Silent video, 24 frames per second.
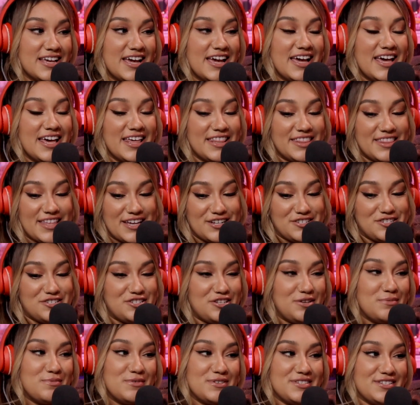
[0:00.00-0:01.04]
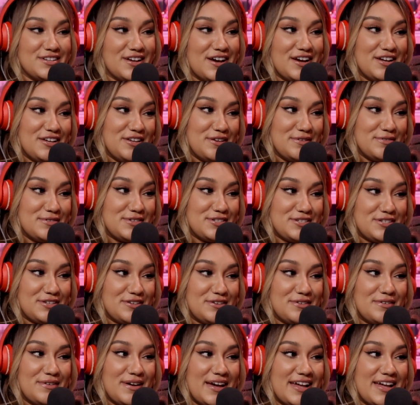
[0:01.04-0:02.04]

that she was not used to.